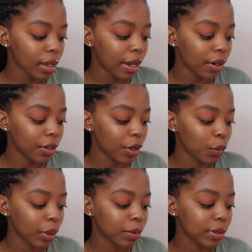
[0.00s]
I don't know,
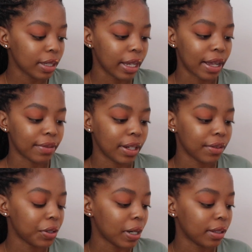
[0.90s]
we will see. I've
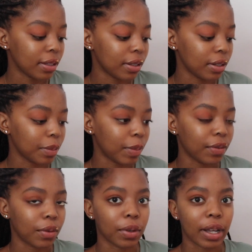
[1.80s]
never tried this look
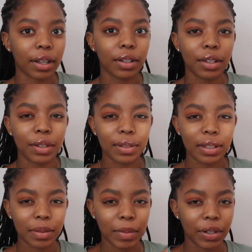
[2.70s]
before. I could use
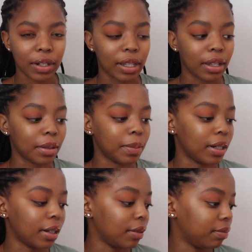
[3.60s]
this mirror here,
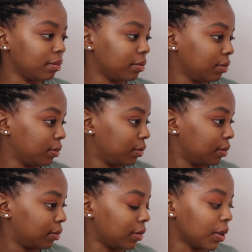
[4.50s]
but I
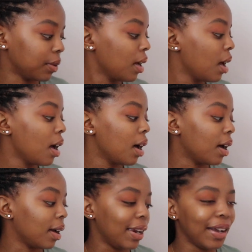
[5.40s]

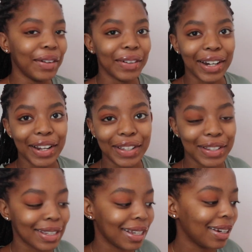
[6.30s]
don't wanna
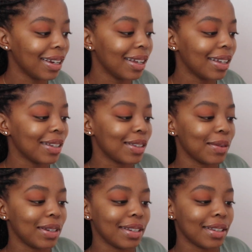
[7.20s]
use it. So
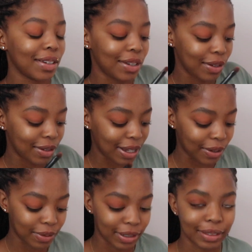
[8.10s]
we're just gonna use
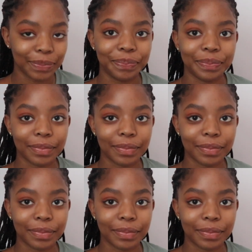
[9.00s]
that one.